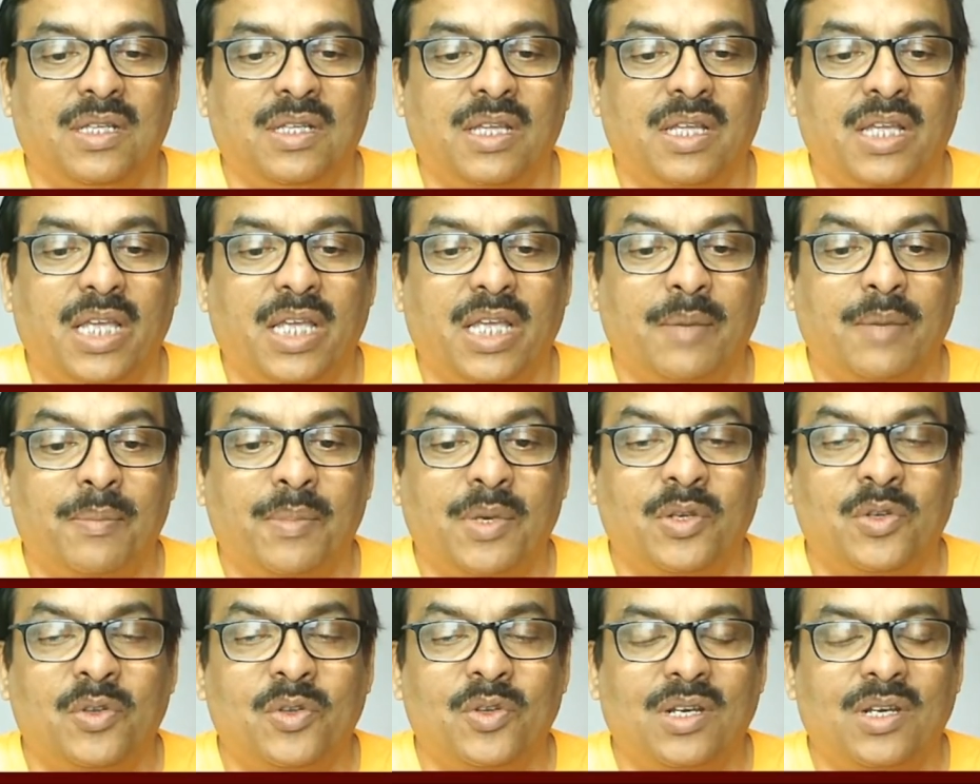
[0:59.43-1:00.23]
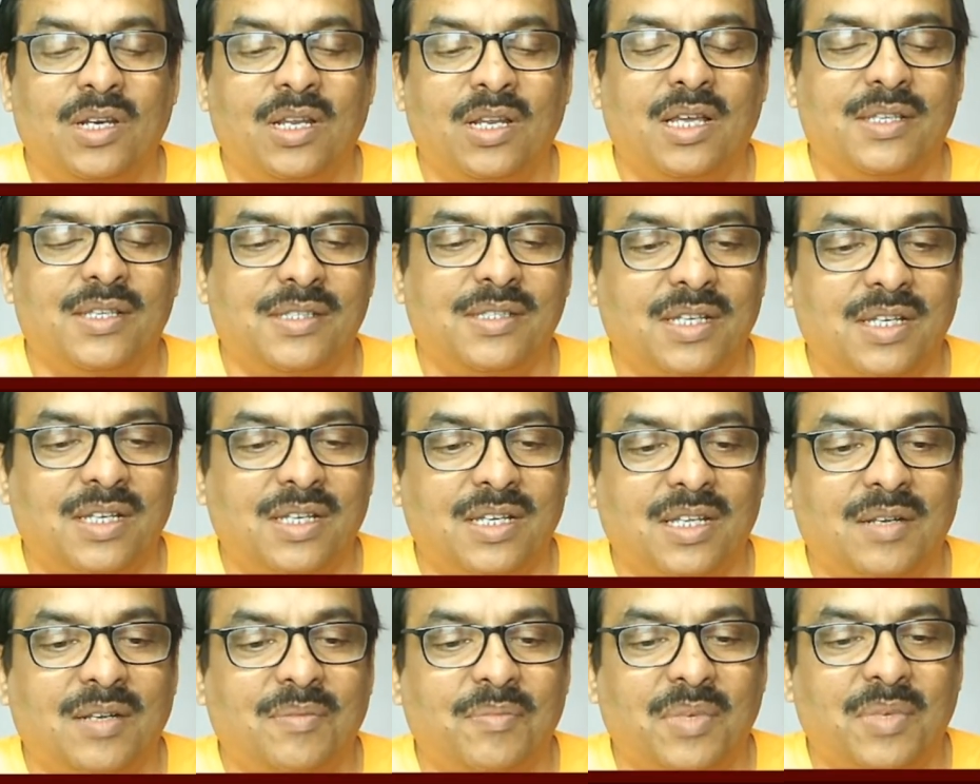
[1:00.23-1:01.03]
Emanuel
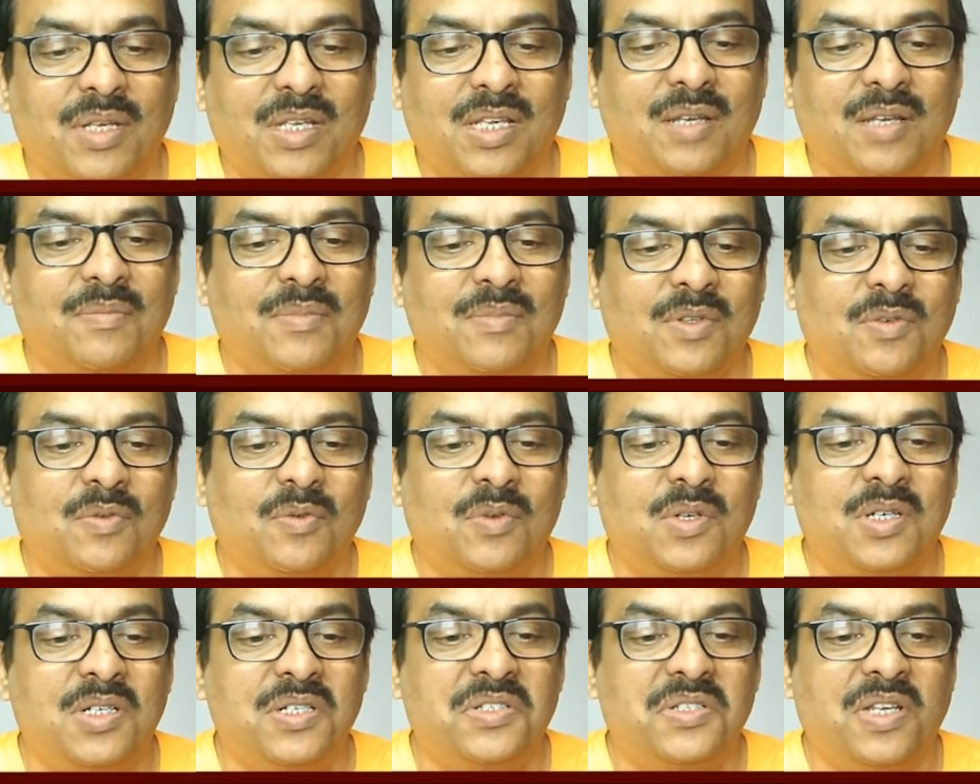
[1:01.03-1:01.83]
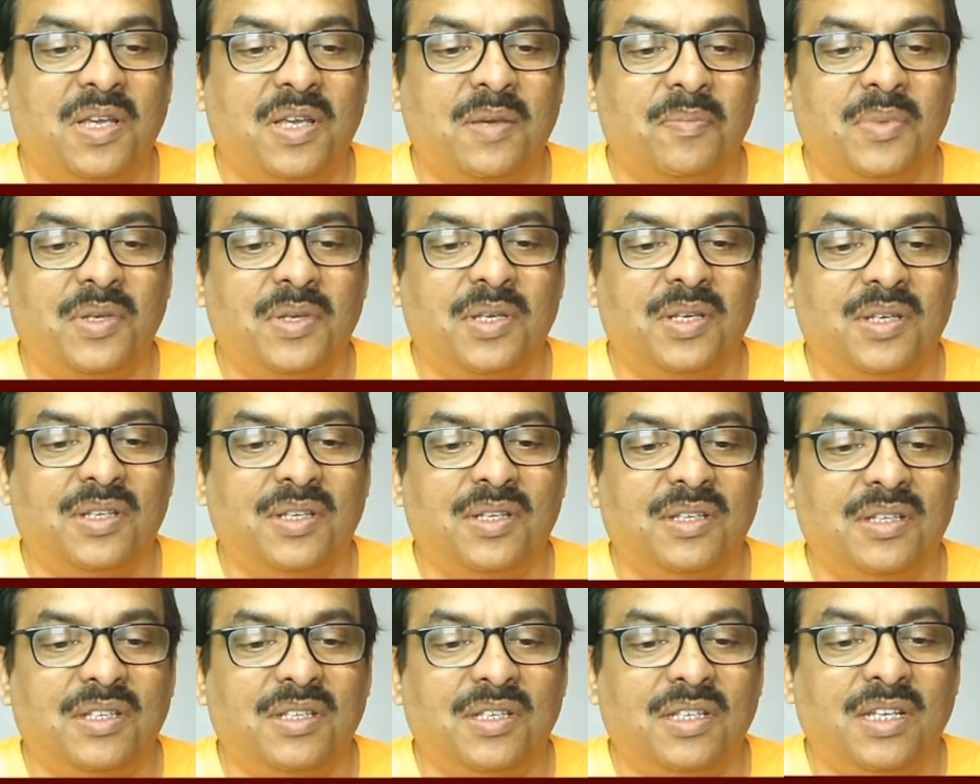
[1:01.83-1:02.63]
Lasker became the world champion
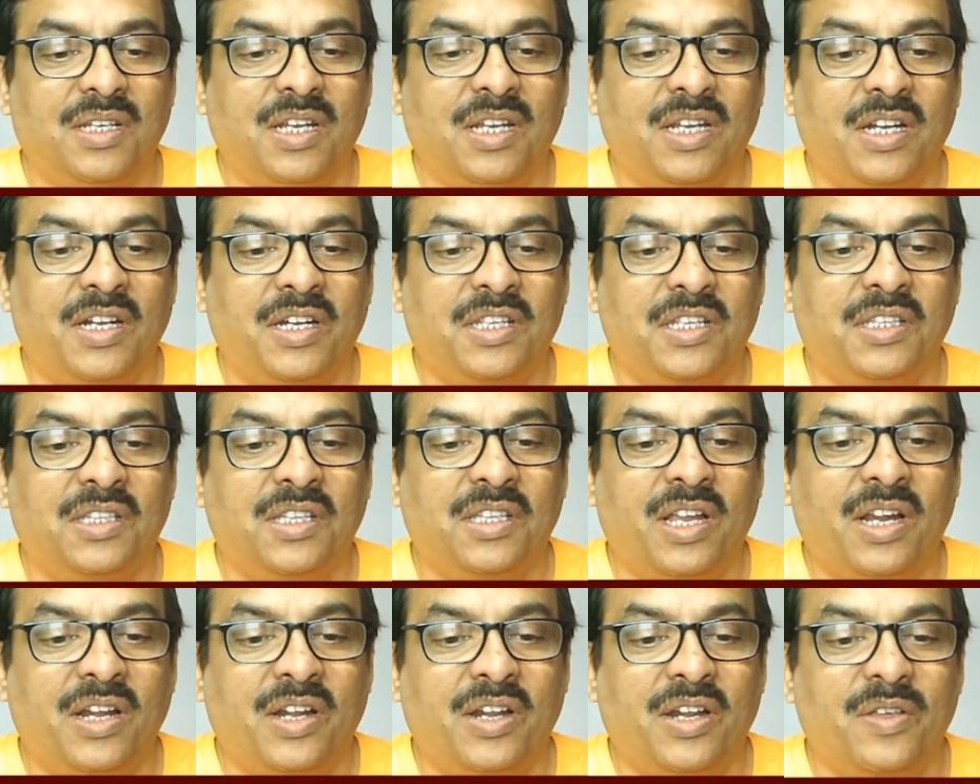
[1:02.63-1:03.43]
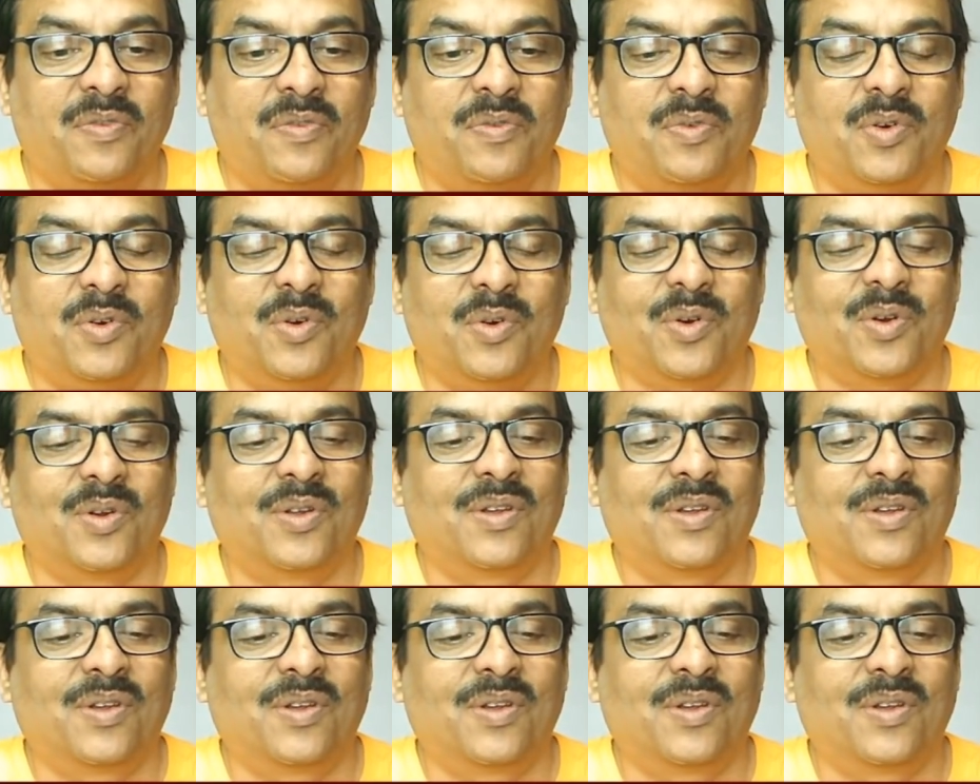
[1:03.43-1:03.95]
in 1894